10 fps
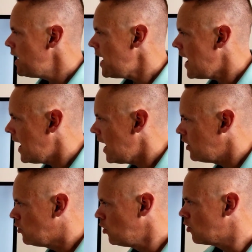
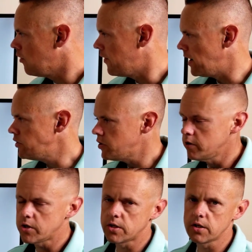And Google
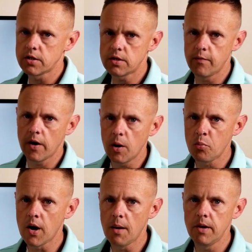Ventures is listed very
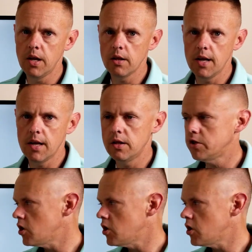prominently in this